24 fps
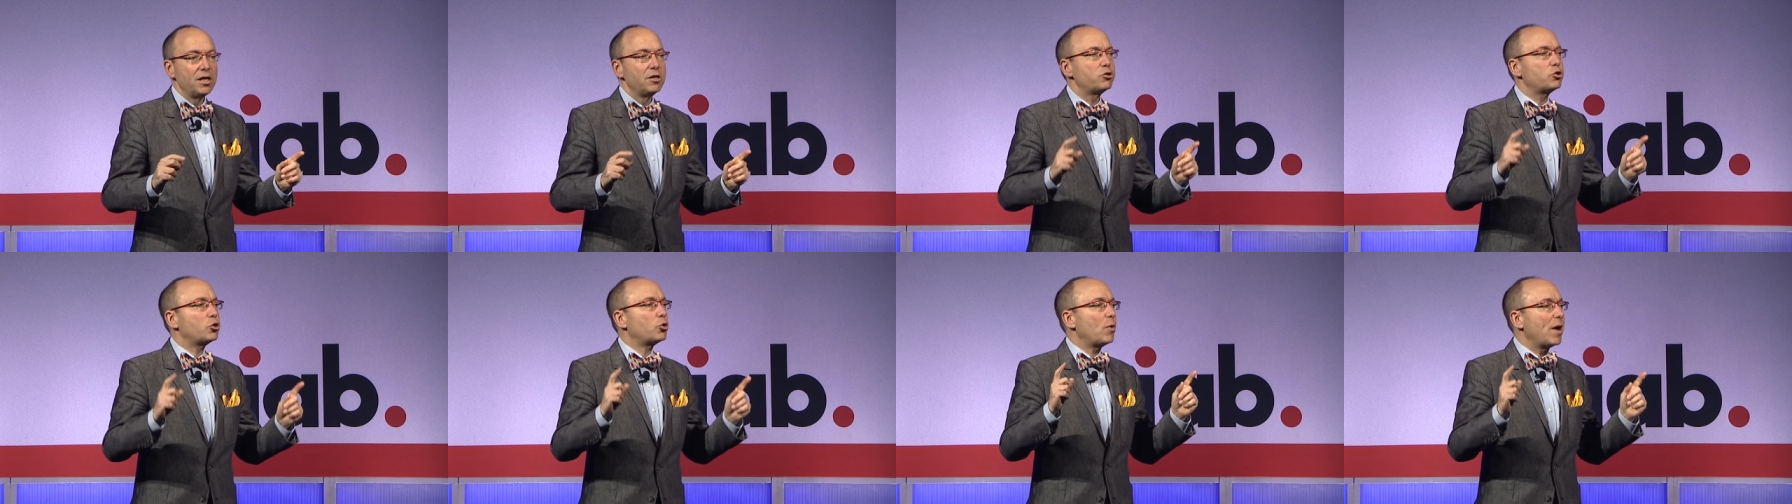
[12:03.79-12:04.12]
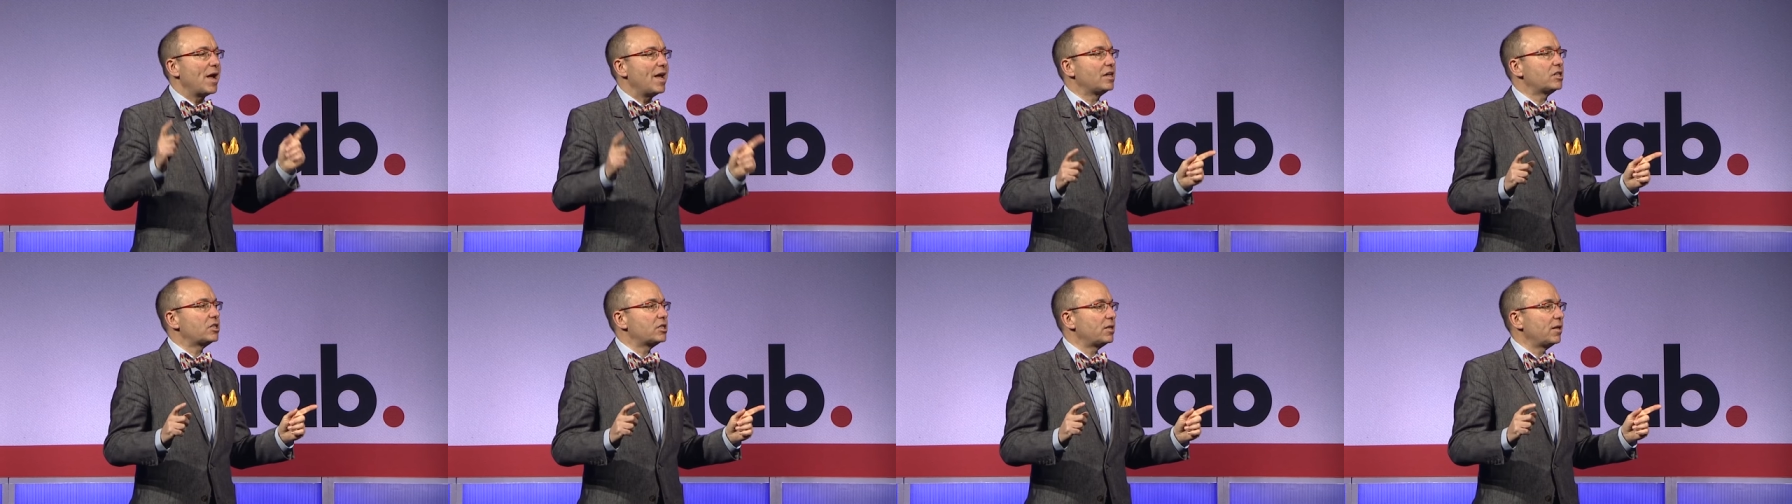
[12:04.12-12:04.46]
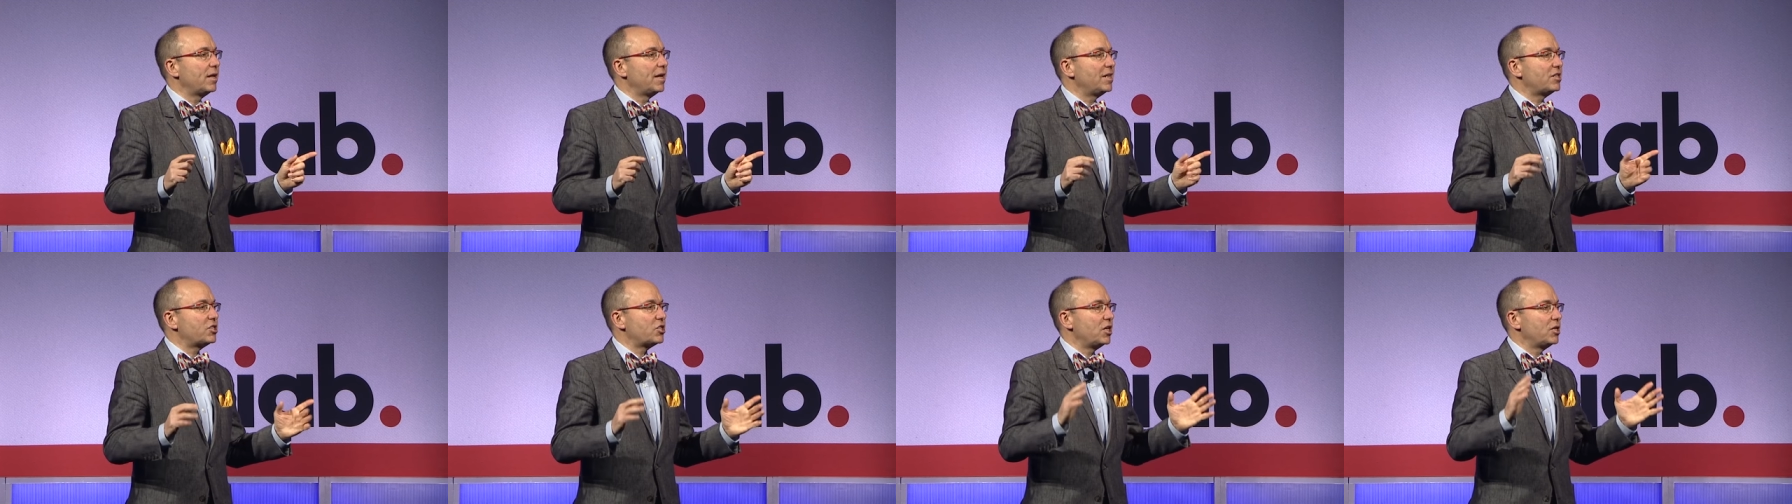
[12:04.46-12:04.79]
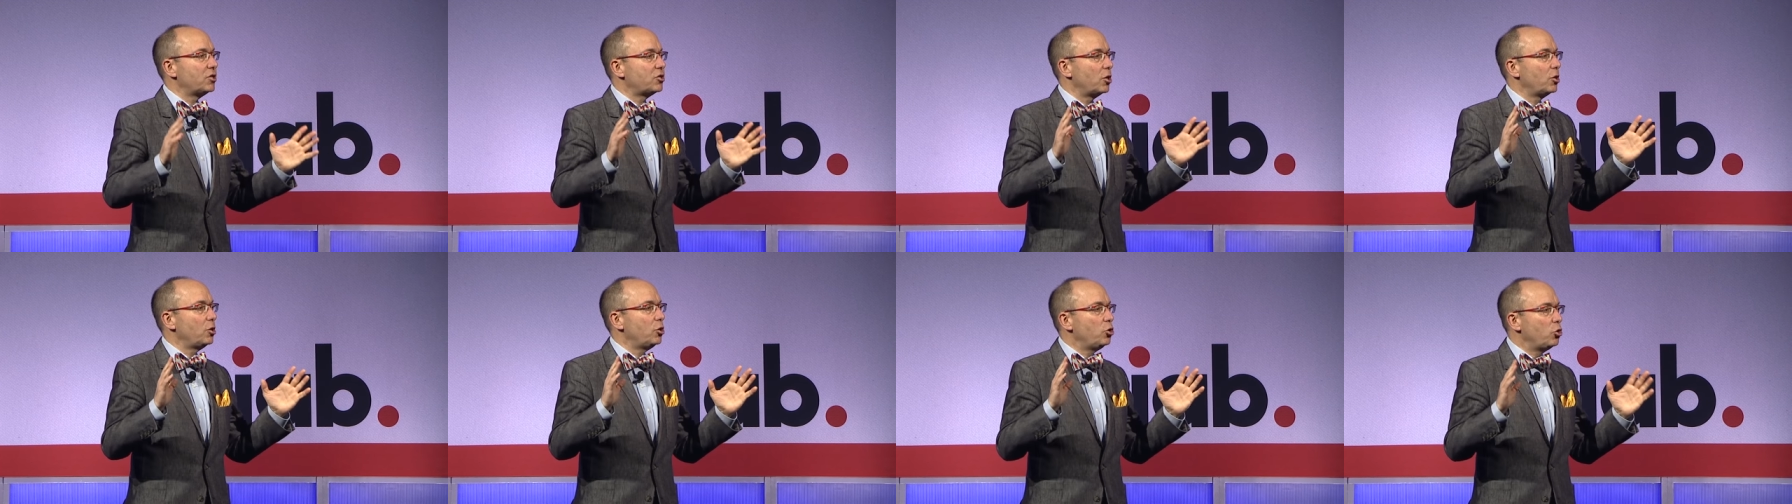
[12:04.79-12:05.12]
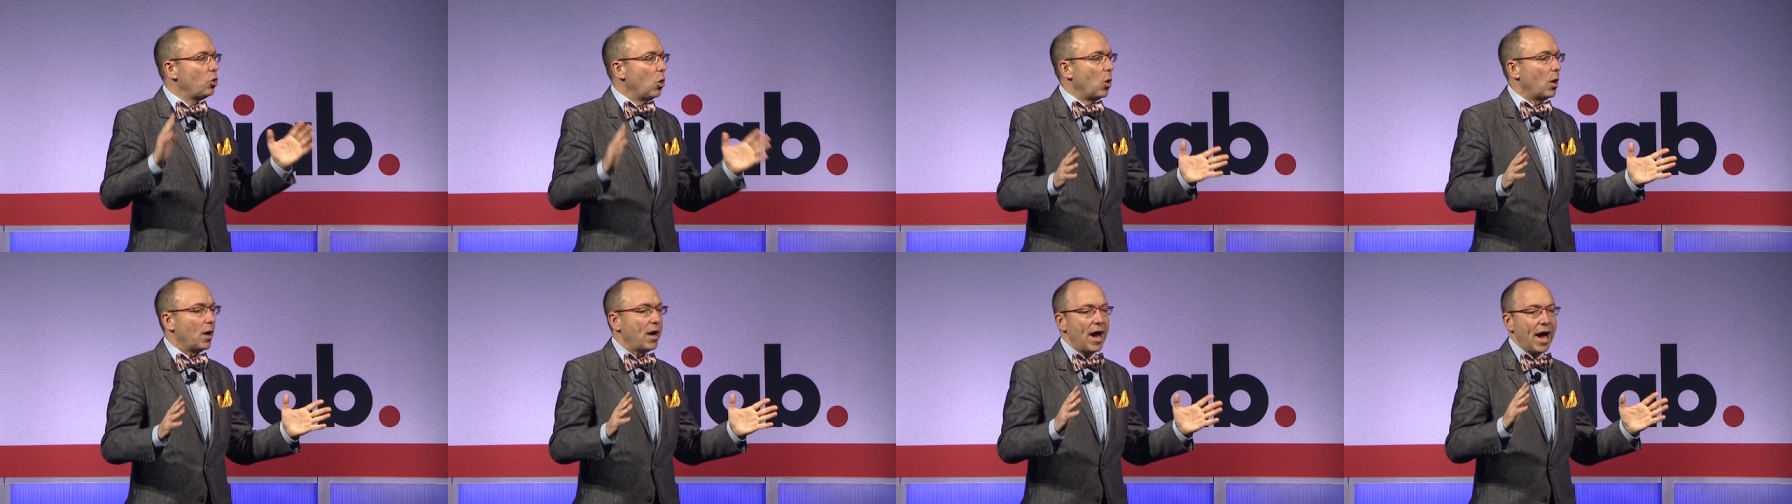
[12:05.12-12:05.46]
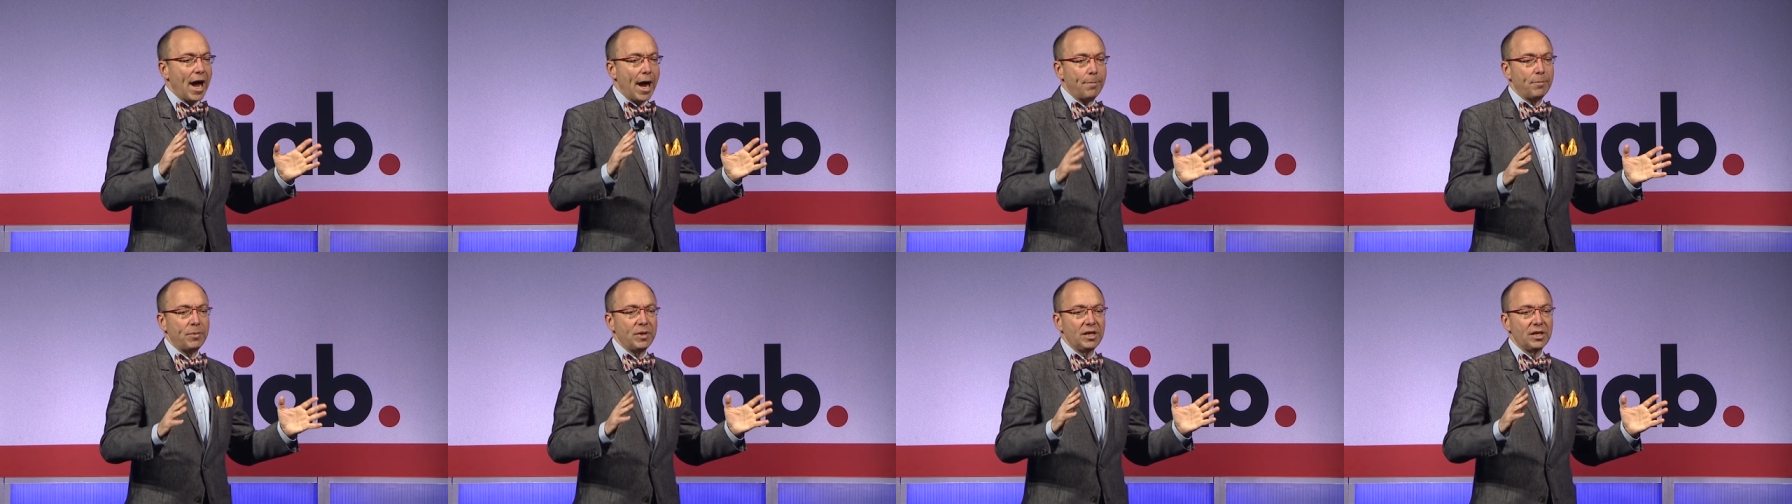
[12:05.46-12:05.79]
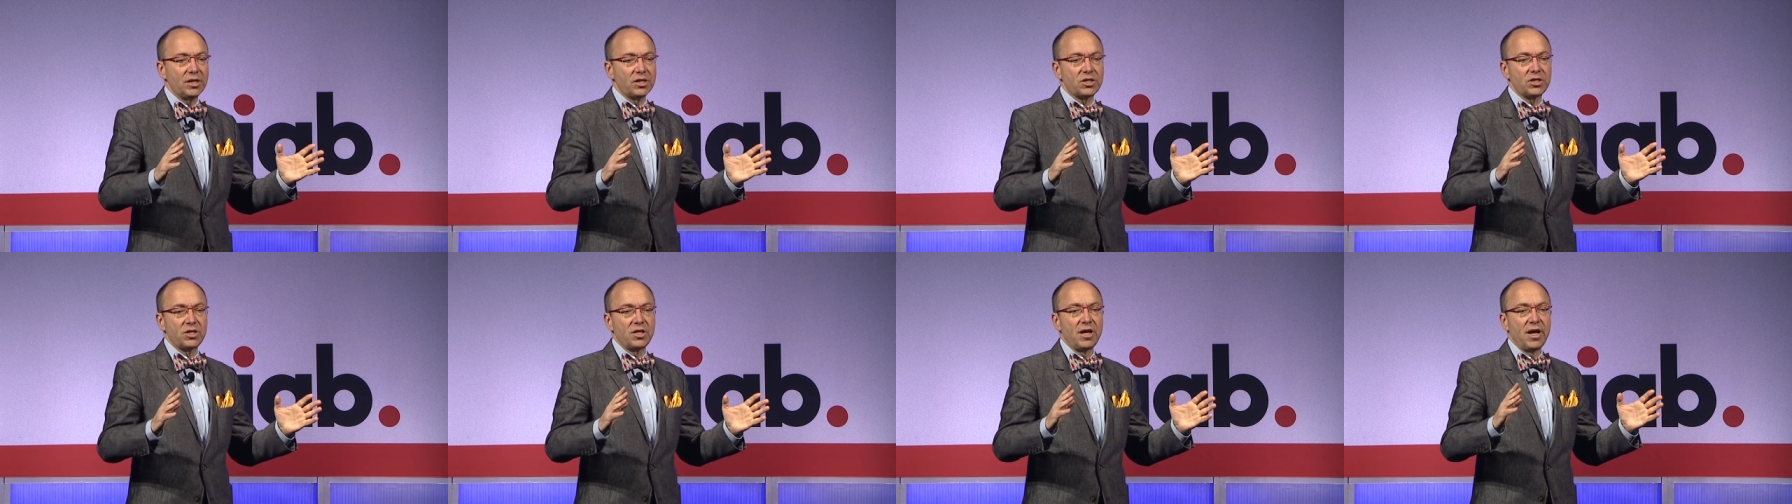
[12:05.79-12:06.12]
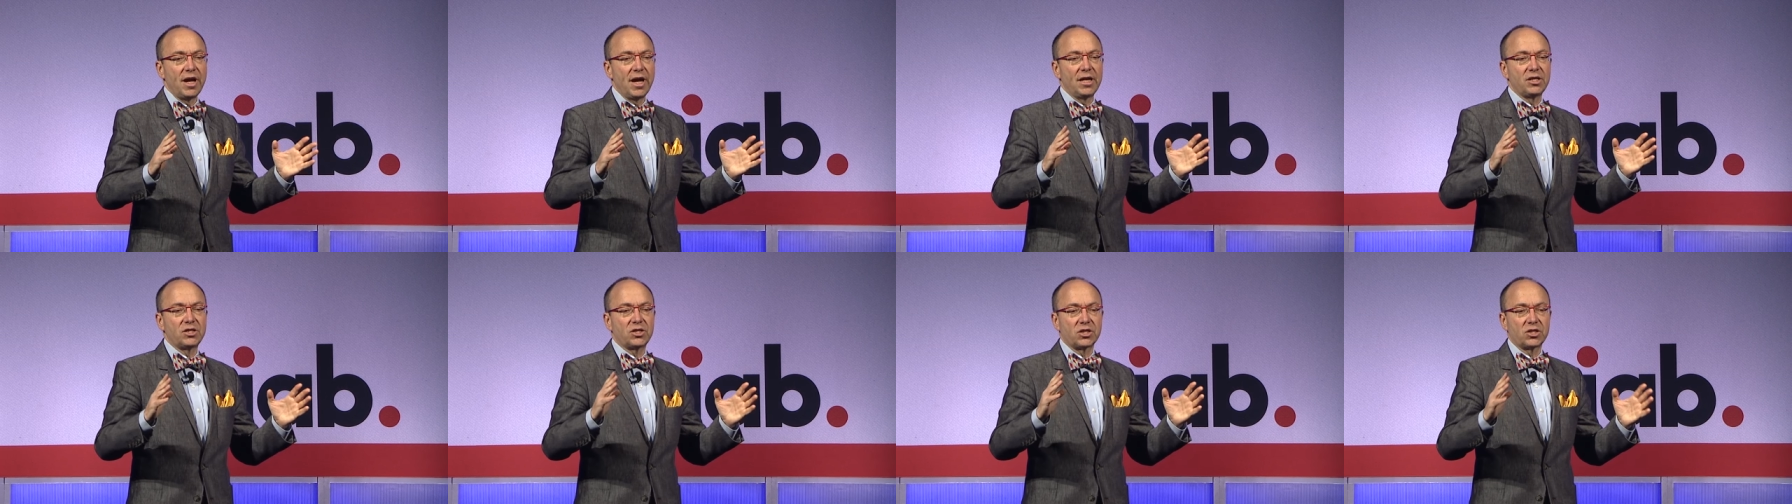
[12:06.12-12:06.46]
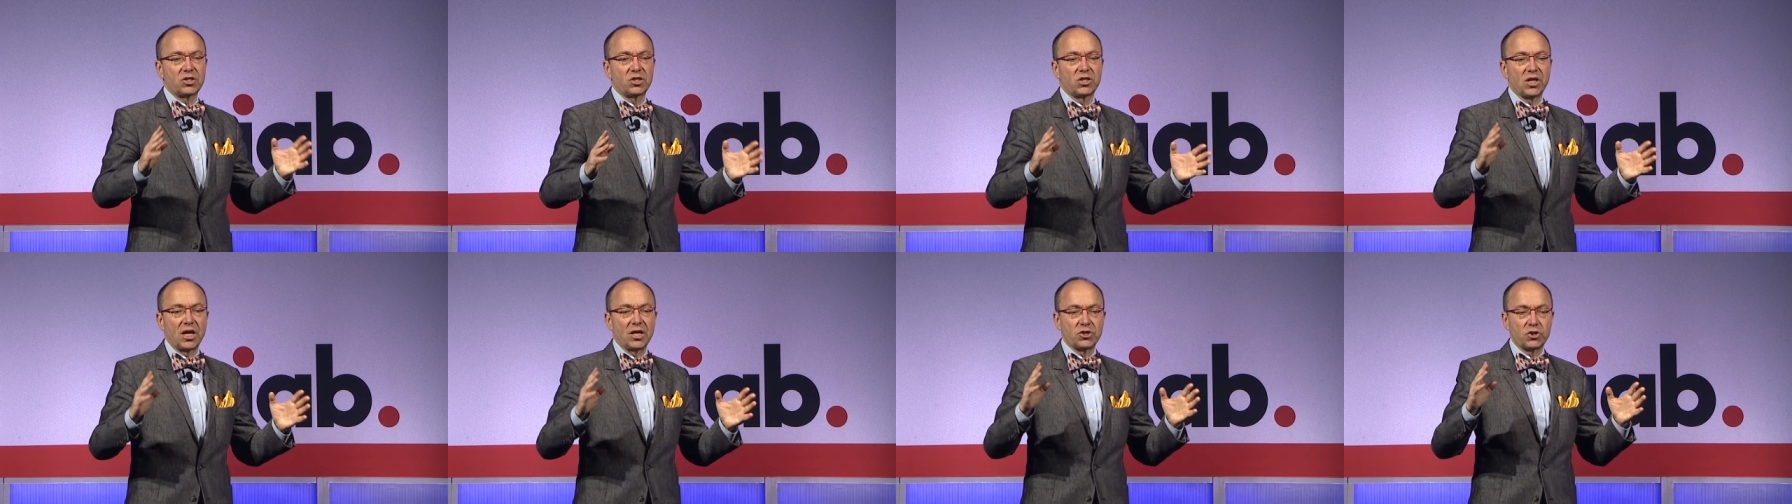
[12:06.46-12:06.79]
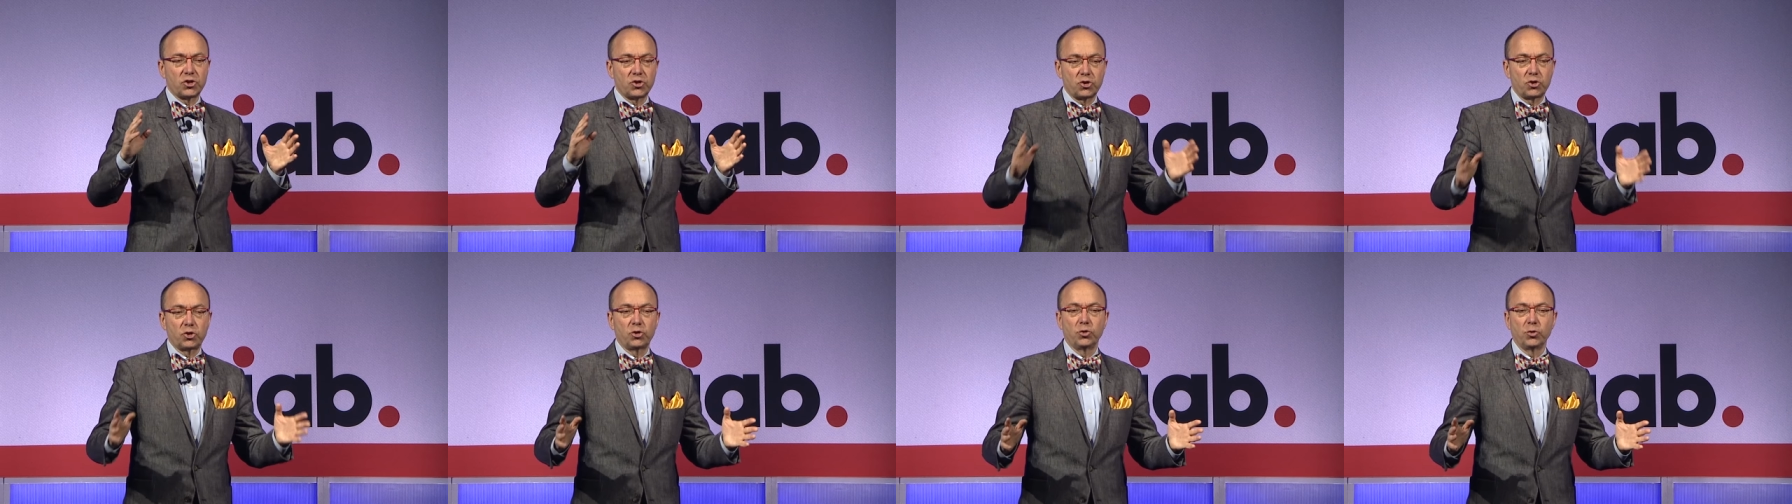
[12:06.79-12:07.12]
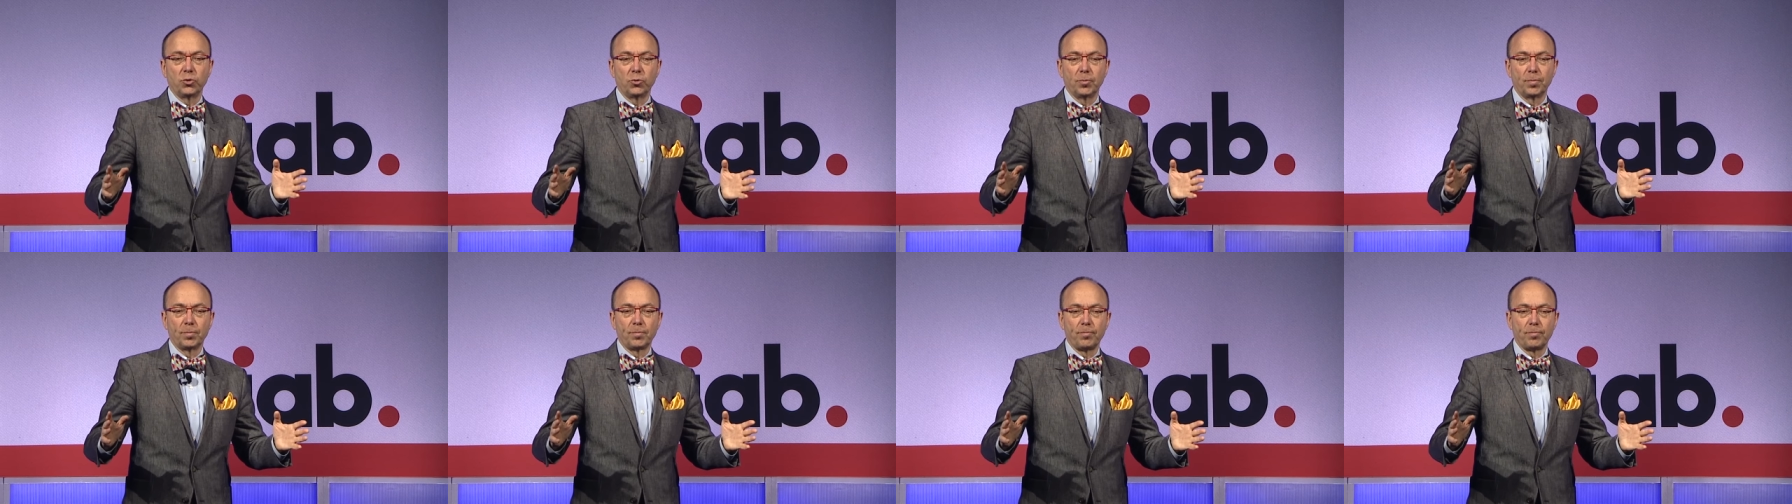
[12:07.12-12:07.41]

translates into your happiness and success too.